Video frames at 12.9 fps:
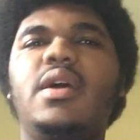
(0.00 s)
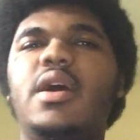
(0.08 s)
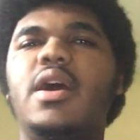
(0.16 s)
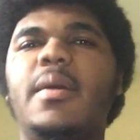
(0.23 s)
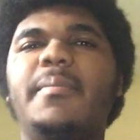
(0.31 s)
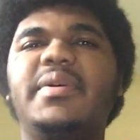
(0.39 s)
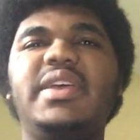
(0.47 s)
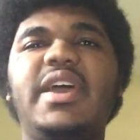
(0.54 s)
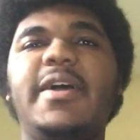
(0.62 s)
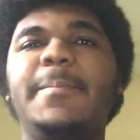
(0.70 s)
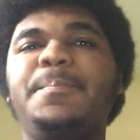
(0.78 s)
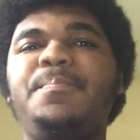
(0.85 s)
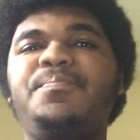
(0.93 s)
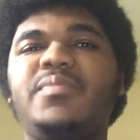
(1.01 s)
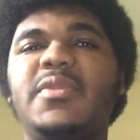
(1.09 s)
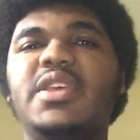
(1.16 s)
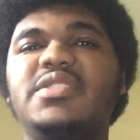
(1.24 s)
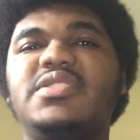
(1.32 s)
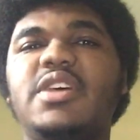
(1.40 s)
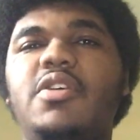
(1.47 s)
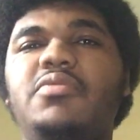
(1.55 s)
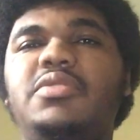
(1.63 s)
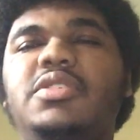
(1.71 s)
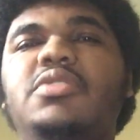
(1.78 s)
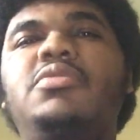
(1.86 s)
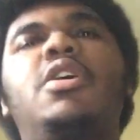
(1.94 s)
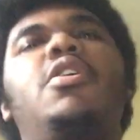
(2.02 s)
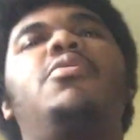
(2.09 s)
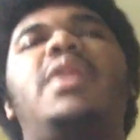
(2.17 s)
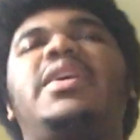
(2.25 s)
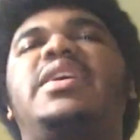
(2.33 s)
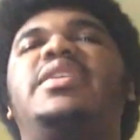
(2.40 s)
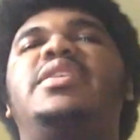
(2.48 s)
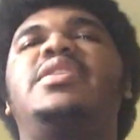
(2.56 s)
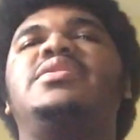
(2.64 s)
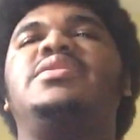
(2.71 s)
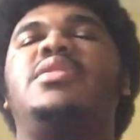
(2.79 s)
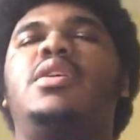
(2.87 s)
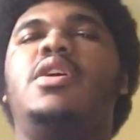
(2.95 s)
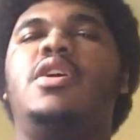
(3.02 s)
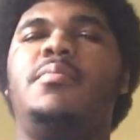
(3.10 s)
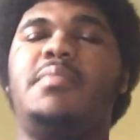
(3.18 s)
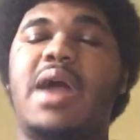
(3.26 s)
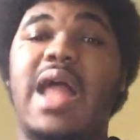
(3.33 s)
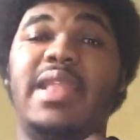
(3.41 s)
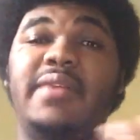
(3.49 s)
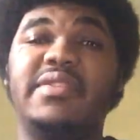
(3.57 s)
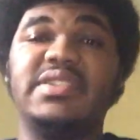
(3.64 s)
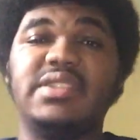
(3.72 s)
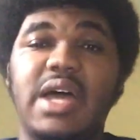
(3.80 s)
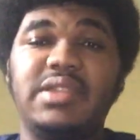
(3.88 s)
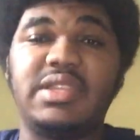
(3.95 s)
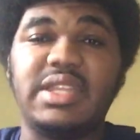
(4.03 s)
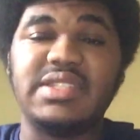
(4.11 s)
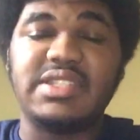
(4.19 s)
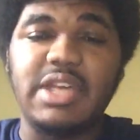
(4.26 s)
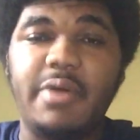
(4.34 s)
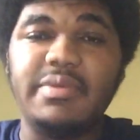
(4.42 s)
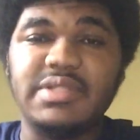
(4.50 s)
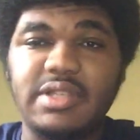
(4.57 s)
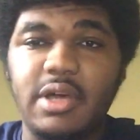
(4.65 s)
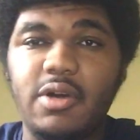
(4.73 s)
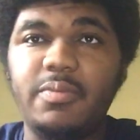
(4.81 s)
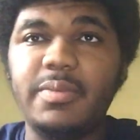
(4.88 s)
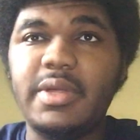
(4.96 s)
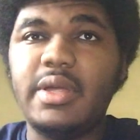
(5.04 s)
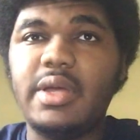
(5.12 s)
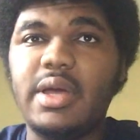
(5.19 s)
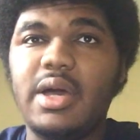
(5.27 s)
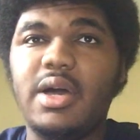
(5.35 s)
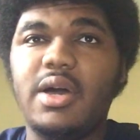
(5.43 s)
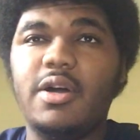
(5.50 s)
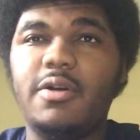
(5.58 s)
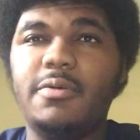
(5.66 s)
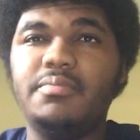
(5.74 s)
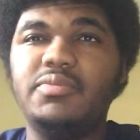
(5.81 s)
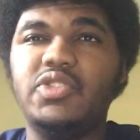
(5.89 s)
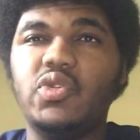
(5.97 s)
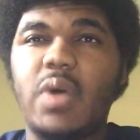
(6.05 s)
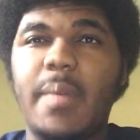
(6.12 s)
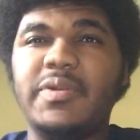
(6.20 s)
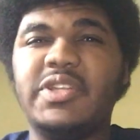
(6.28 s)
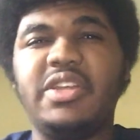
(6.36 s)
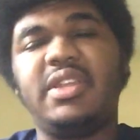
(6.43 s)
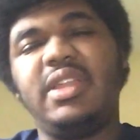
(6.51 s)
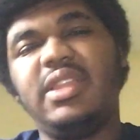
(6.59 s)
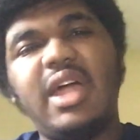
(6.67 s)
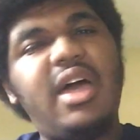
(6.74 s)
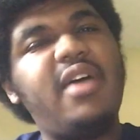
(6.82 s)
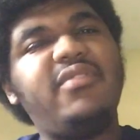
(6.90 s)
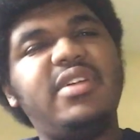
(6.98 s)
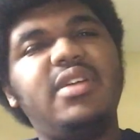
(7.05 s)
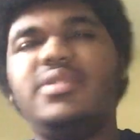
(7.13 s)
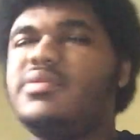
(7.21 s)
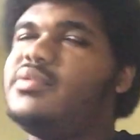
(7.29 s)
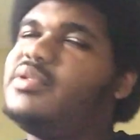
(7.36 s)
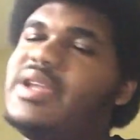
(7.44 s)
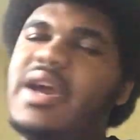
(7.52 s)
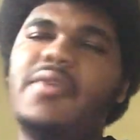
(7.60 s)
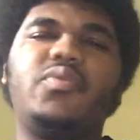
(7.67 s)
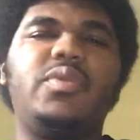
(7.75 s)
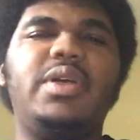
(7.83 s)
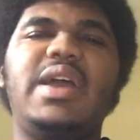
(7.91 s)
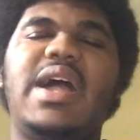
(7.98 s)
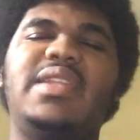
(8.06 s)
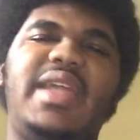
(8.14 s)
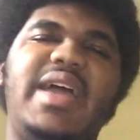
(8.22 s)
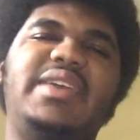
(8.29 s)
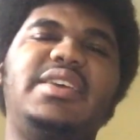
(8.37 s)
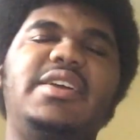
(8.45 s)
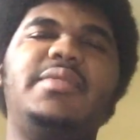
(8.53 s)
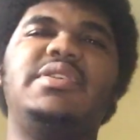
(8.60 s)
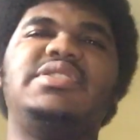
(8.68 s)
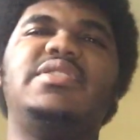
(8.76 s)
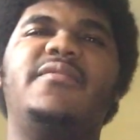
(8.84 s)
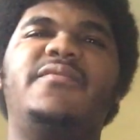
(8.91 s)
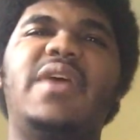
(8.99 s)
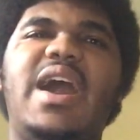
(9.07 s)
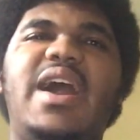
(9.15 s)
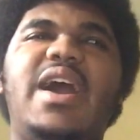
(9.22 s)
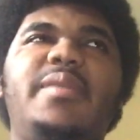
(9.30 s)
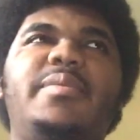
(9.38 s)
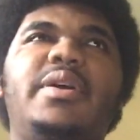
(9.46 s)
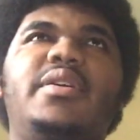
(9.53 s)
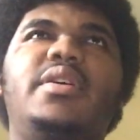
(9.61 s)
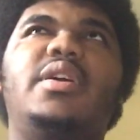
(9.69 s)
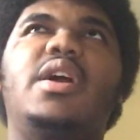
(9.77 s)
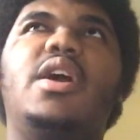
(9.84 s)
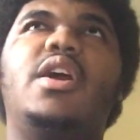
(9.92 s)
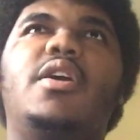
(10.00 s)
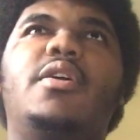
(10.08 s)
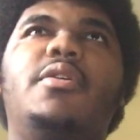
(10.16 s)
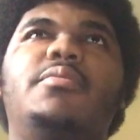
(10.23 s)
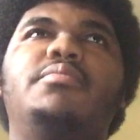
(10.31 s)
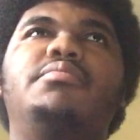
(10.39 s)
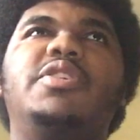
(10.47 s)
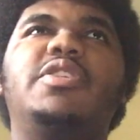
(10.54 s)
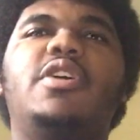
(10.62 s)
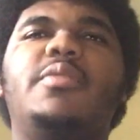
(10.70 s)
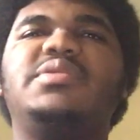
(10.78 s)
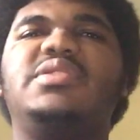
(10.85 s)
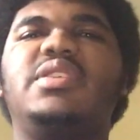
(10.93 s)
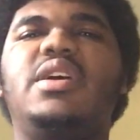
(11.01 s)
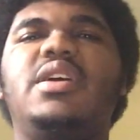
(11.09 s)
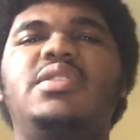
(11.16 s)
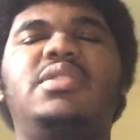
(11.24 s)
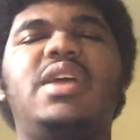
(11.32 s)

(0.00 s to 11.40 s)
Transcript: But yeah, so, you know, like it is, I love this. I think the song is dope. Do I particularly love it? Not really. I like it. It's a vibe. You know what I'm saying?